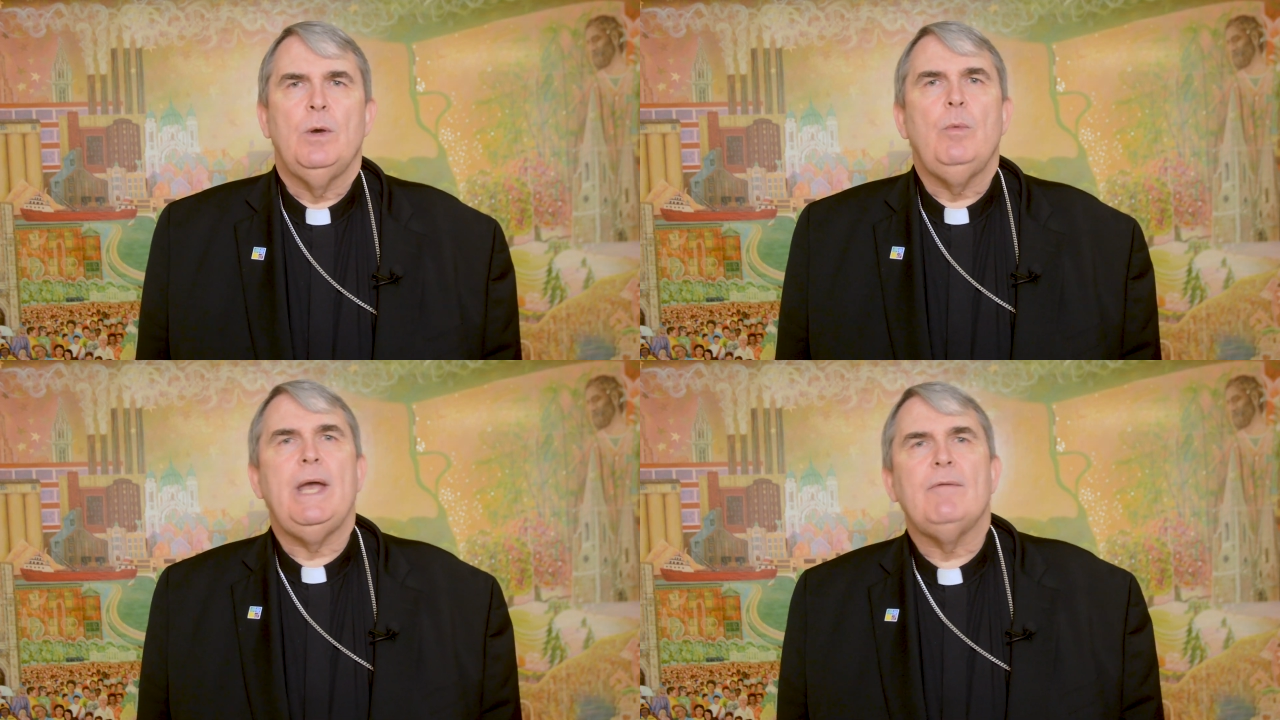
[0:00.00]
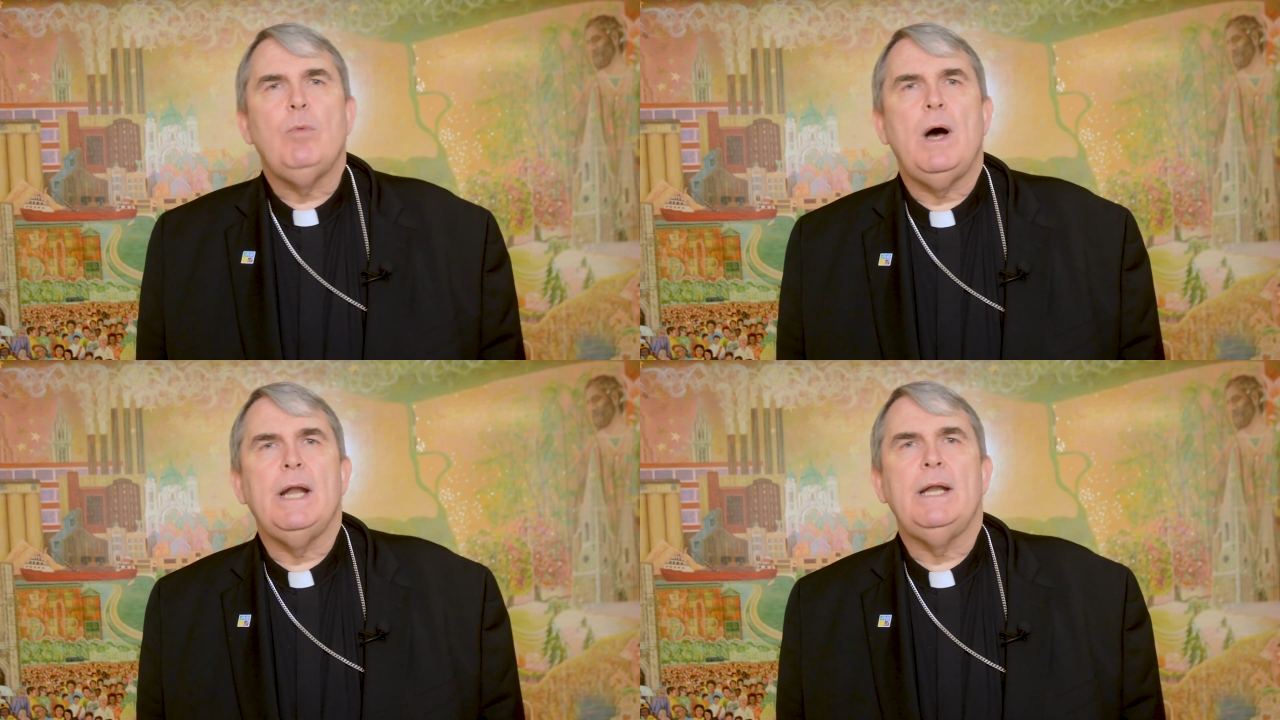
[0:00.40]
we have
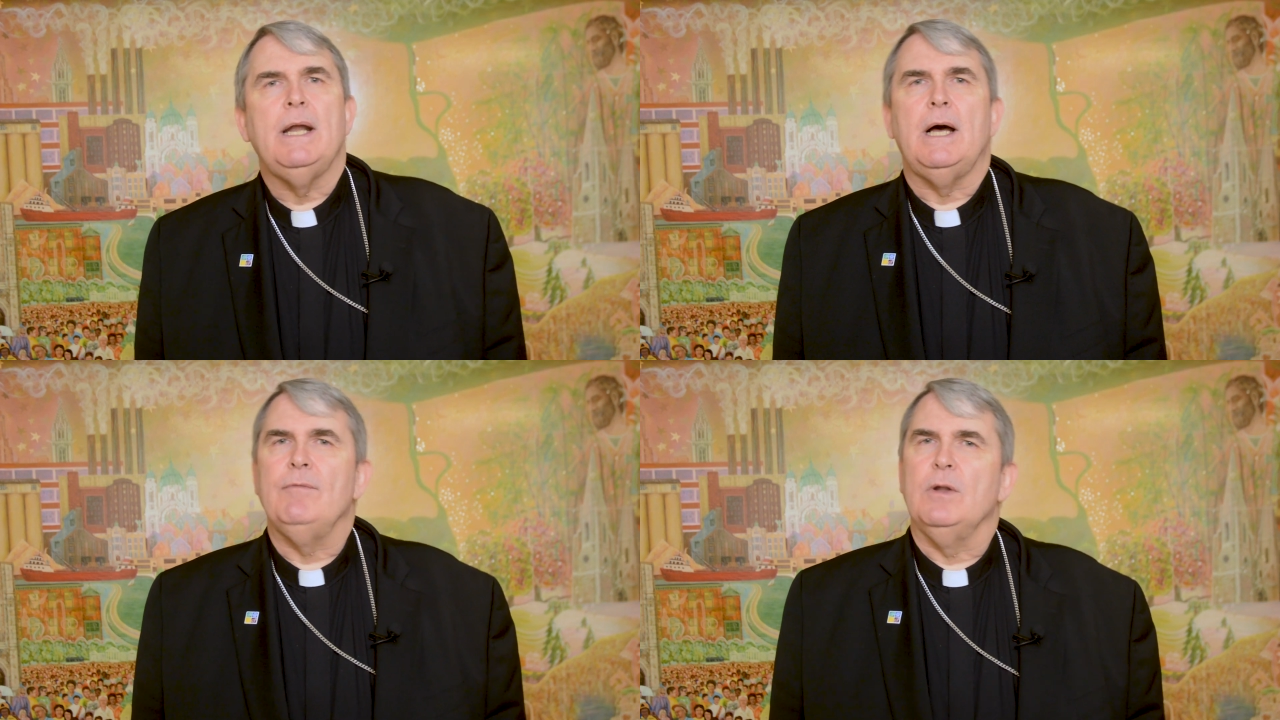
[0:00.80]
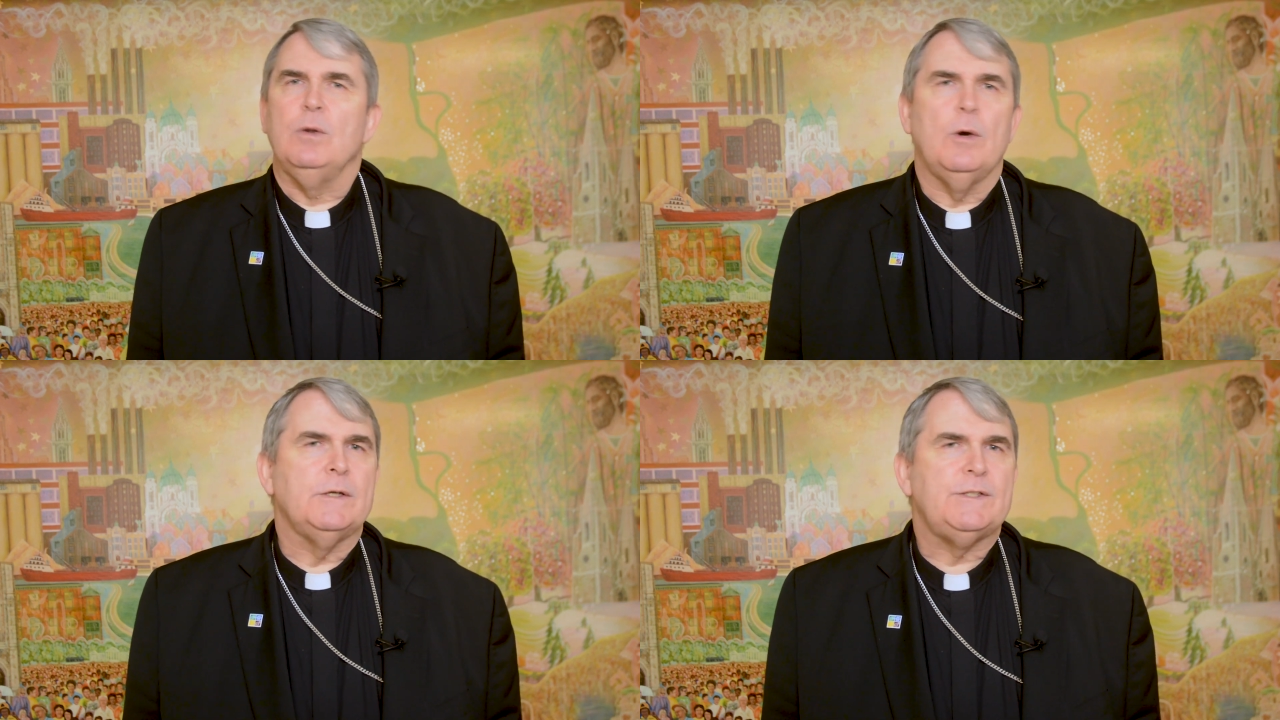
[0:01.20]
one of the
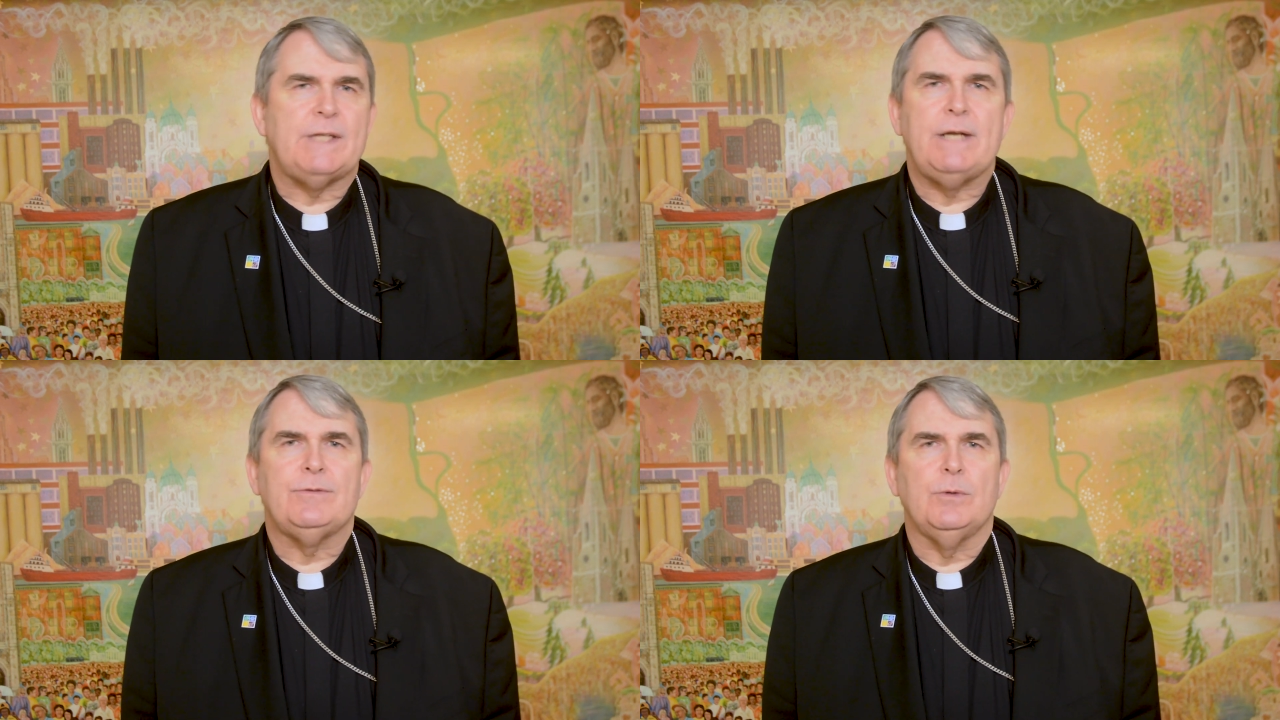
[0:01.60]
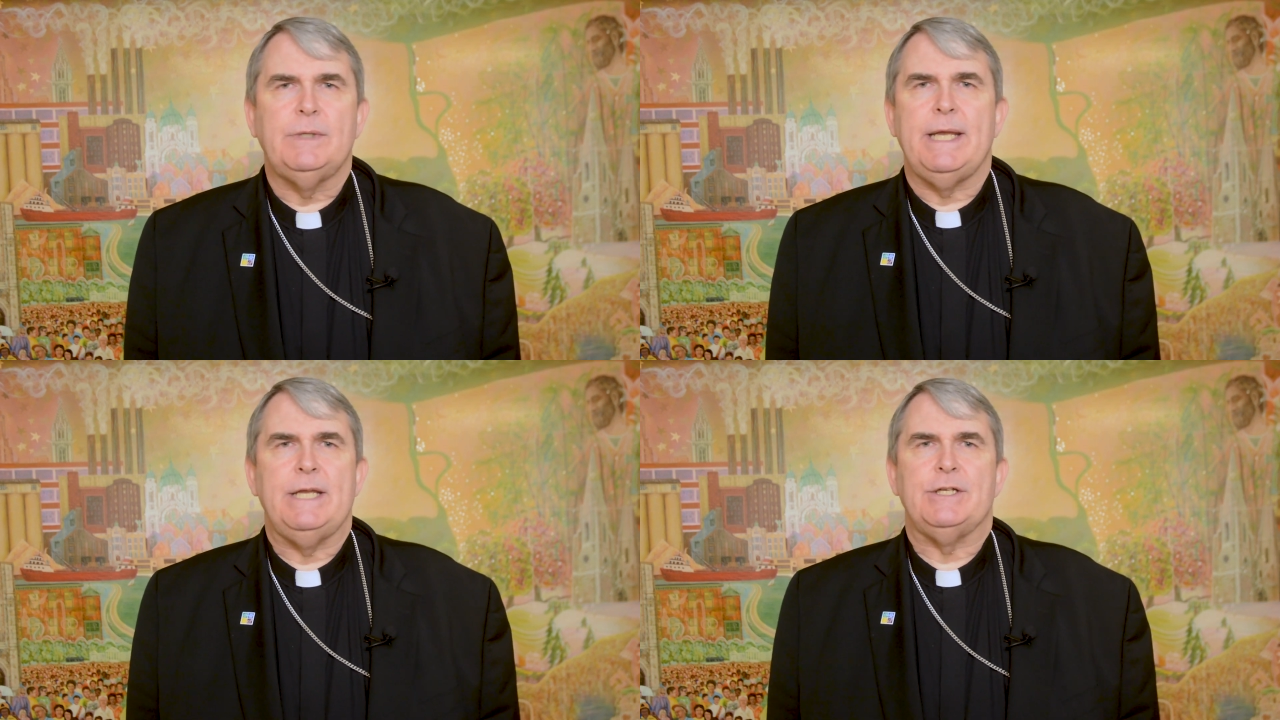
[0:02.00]
Lord's central
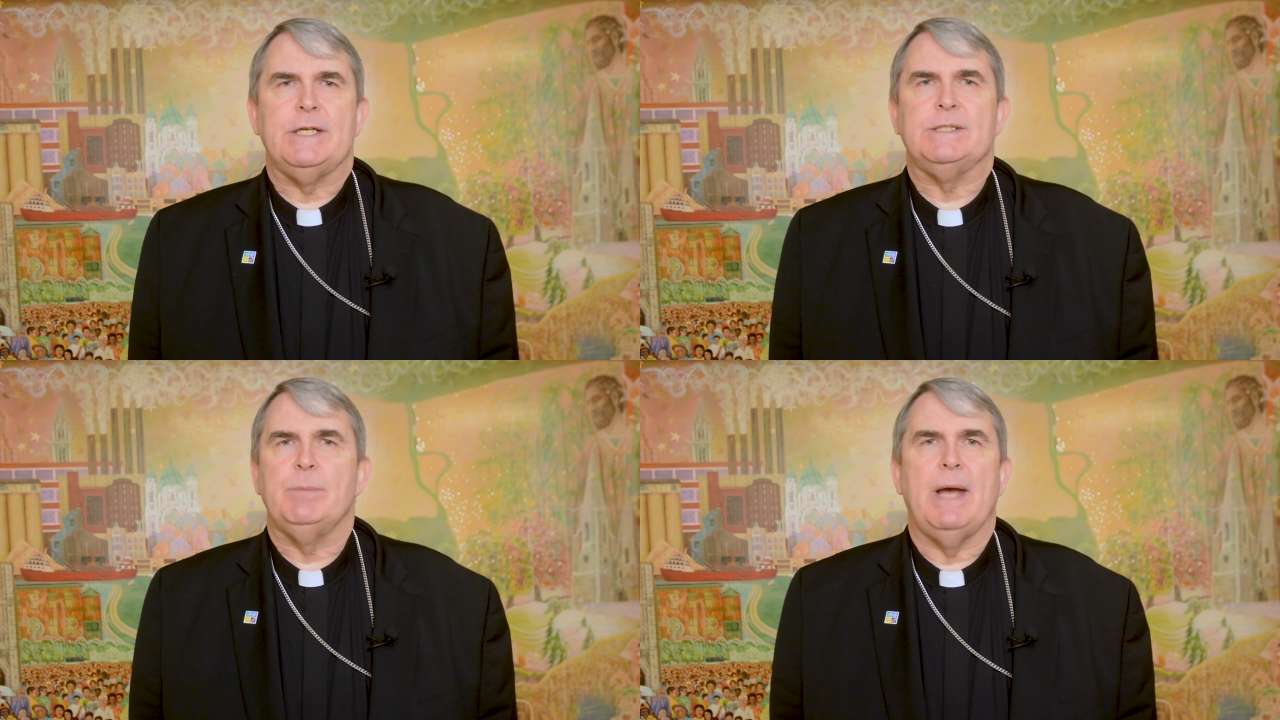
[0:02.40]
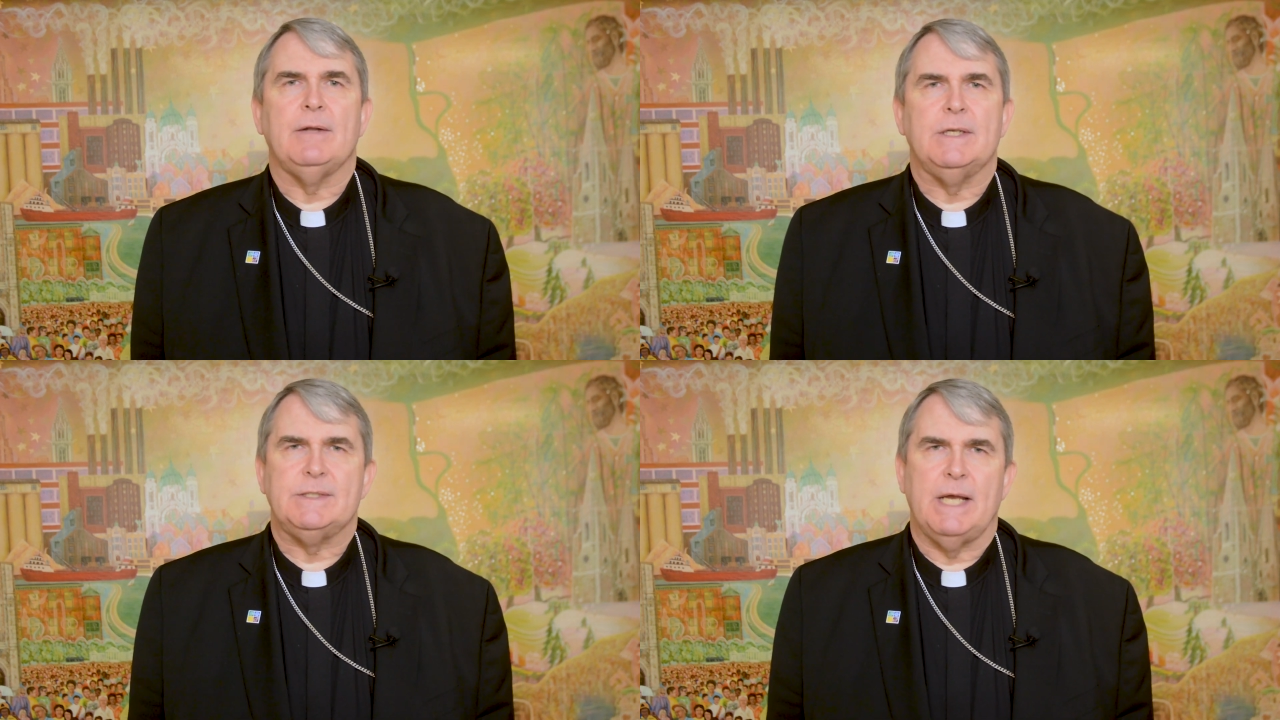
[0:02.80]
teachings
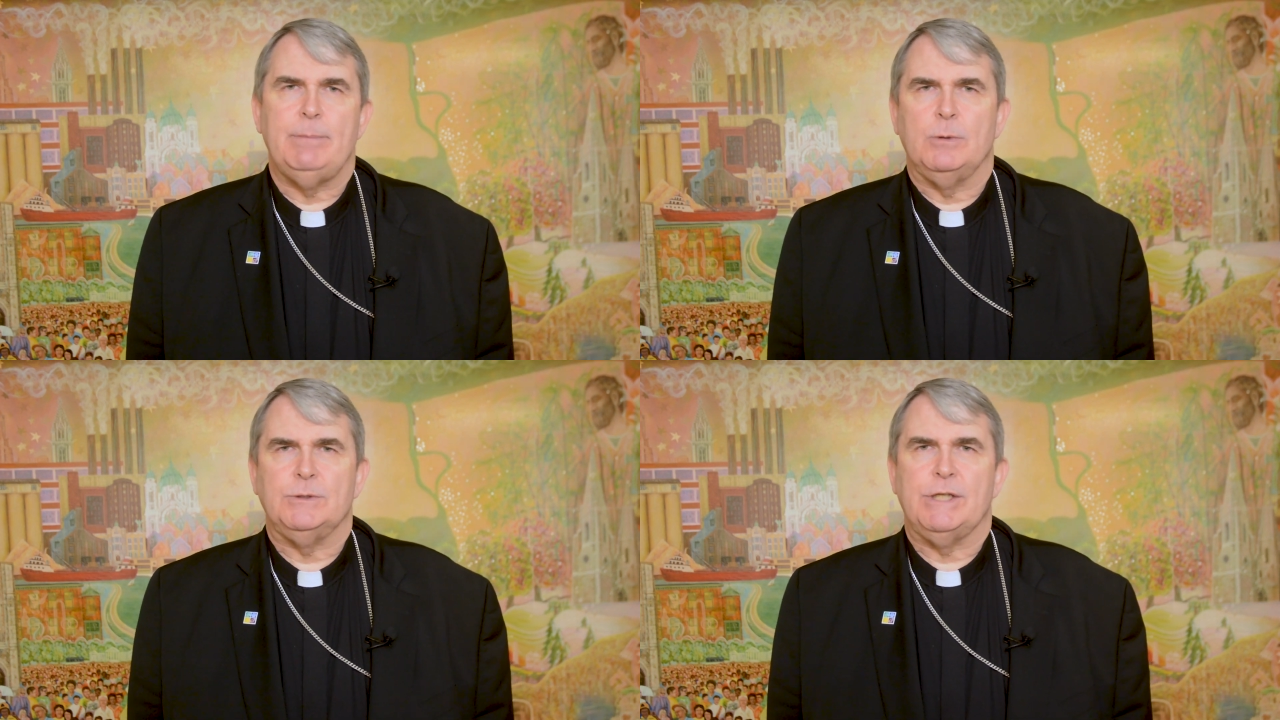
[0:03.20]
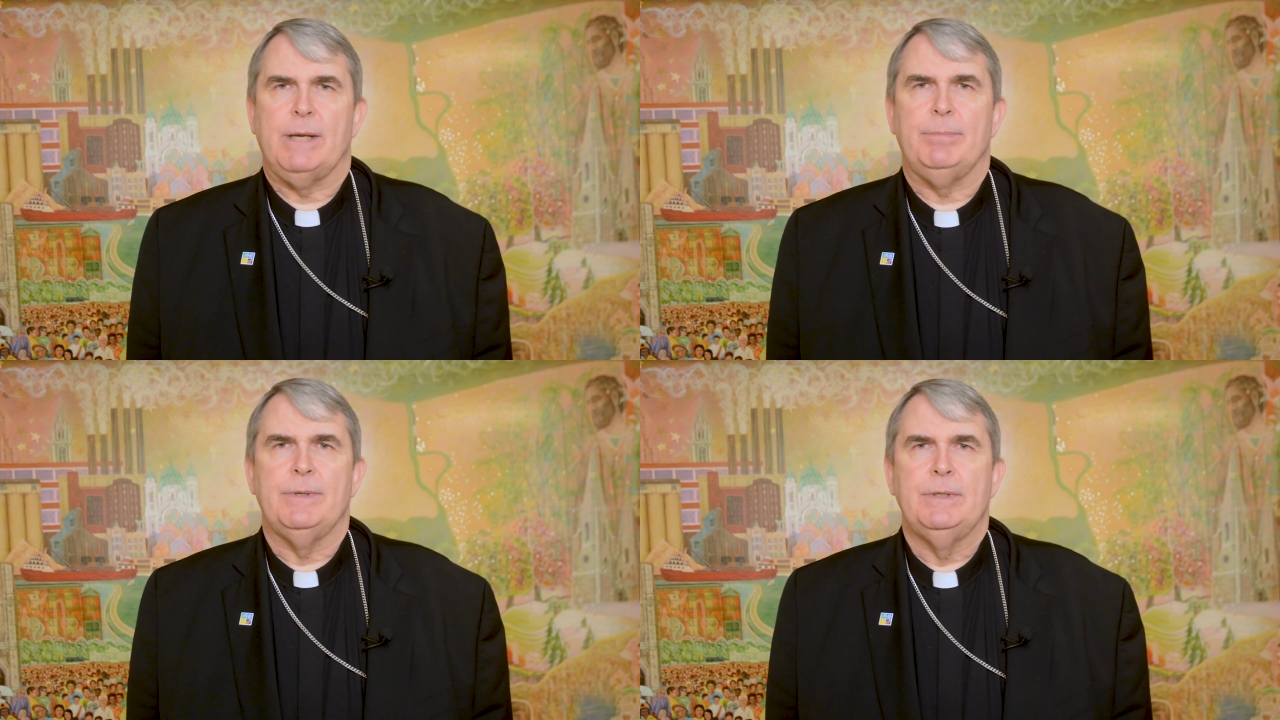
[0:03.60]
about
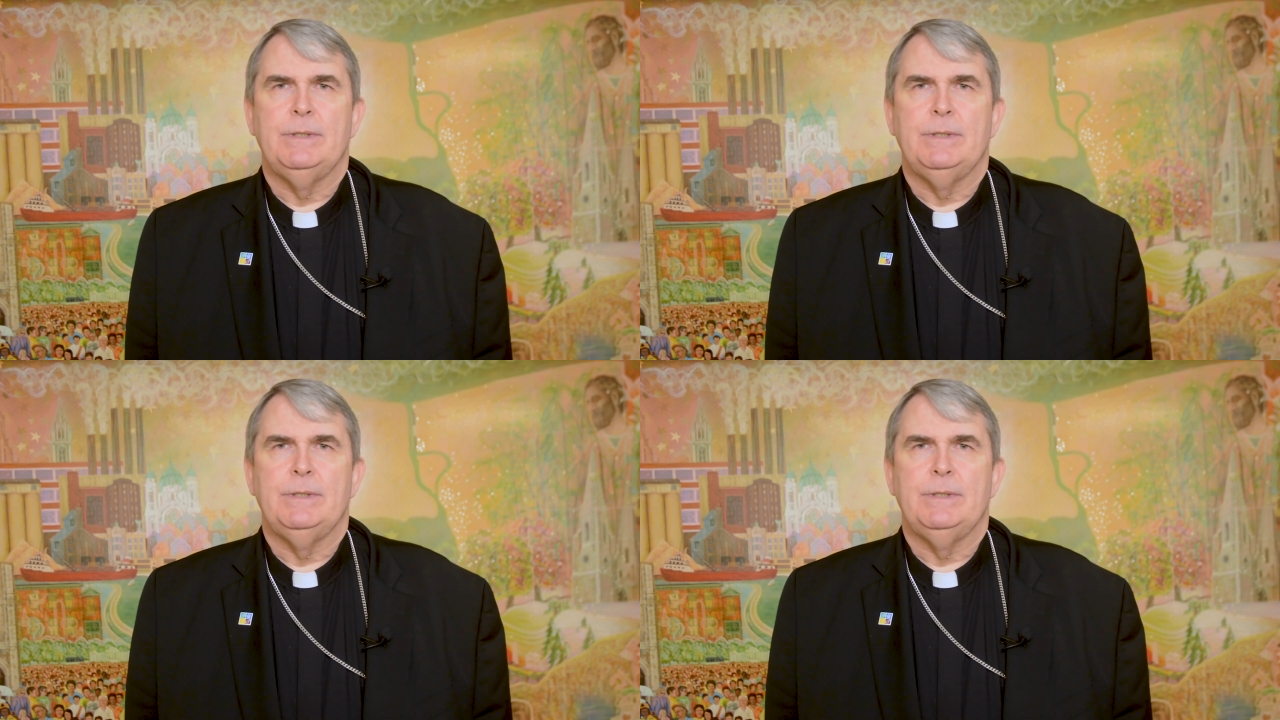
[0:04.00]
discipleship.